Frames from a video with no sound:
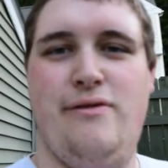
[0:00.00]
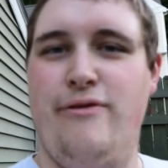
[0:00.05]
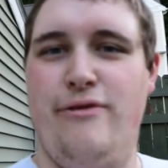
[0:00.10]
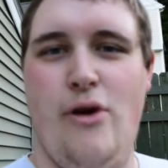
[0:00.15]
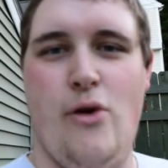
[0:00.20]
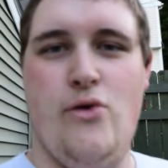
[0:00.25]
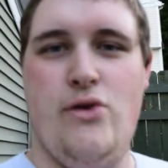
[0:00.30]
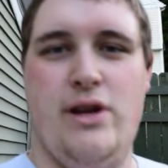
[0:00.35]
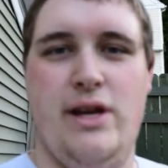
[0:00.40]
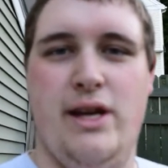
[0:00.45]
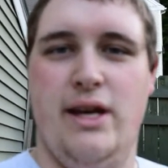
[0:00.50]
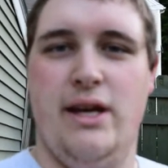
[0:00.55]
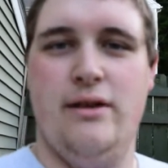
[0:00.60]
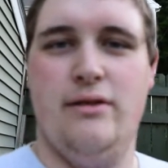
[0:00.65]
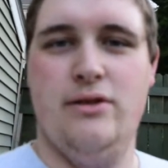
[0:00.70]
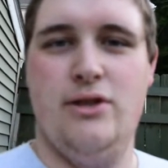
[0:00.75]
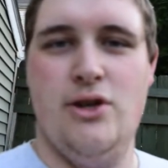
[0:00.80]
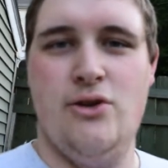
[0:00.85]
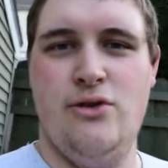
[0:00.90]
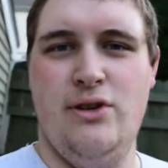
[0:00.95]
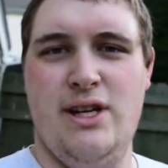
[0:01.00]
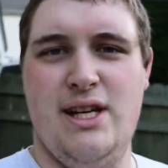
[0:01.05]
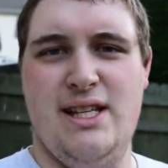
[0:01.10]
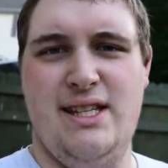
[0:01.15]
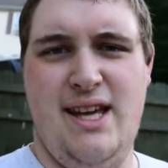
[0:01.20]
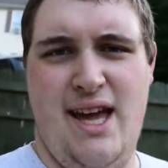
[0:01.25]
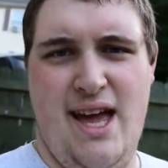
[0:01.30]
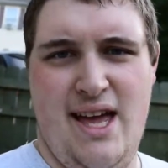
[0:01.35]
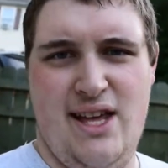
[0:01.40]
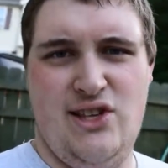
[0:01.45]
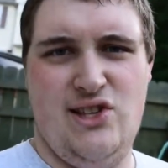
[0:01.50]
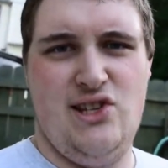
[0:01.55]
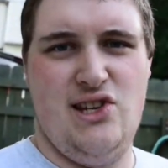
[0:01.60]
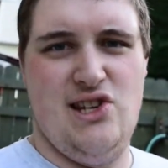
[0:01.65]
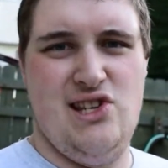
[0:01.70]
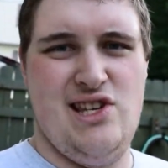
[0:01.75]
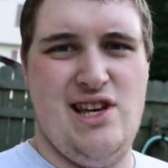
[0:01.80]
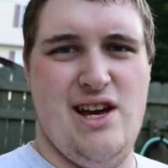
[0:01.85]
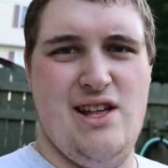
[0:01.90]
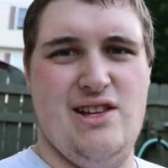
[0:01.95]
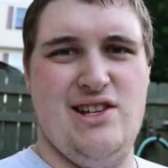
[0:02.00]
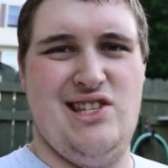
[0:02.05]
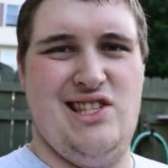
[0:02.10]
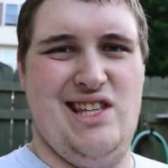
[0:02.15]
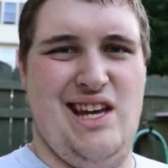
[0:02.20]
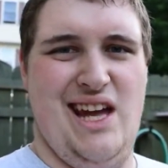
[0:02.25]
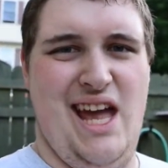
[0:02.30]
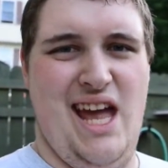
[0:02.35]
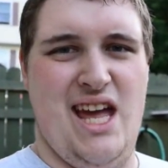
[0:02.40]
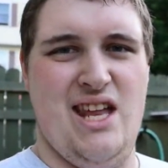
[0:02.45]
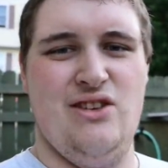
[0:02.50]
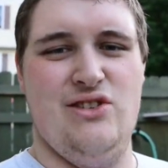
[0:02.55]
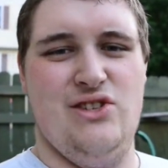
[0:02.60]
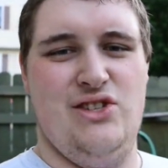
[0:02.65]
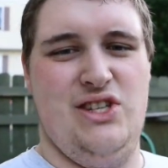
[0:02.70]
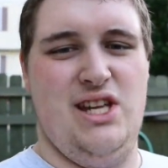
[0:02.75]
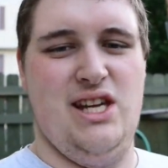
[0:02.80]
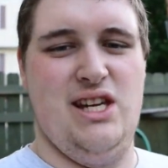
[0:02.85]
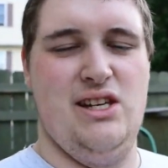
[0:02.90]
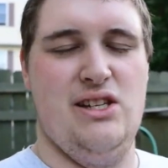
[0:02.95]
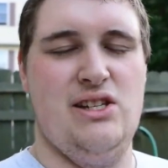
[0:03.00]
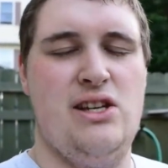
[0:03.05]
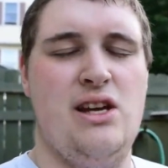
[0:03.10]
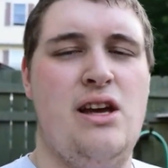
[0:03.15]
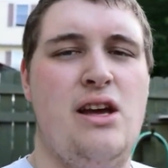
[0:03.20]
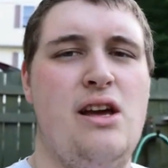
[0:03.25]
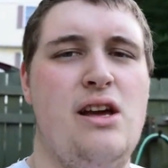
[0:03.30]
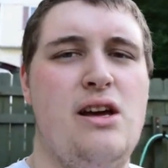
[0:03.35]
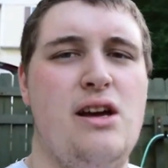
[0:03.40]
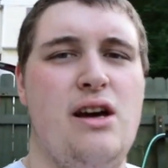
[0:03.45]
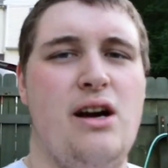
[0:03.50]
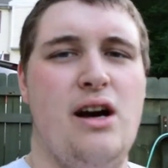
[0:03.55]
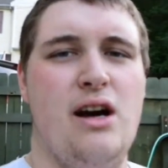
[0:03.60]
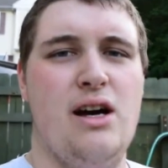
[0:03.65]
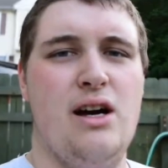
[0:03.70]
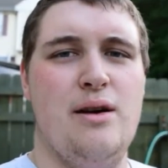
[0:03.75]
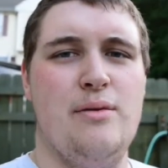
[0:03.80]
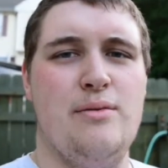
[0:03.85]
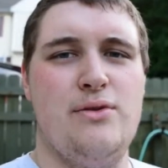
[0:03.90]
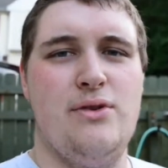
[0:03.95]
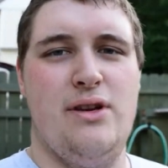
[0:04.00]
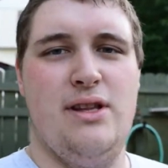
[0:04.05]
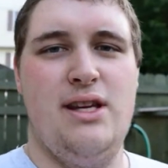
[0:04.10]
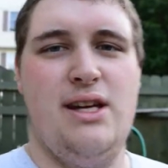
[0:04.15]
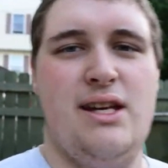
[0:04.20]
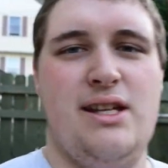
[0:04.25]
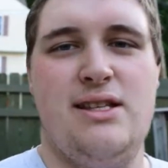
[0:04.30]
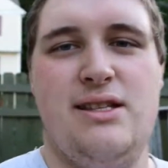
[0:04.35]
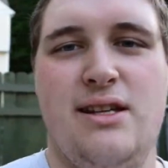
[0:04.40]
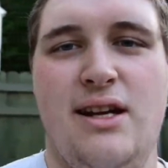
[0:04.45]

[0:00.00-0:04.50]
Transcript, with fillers: phoned in, totally a test to see how this thing handles things. Um, so I think it's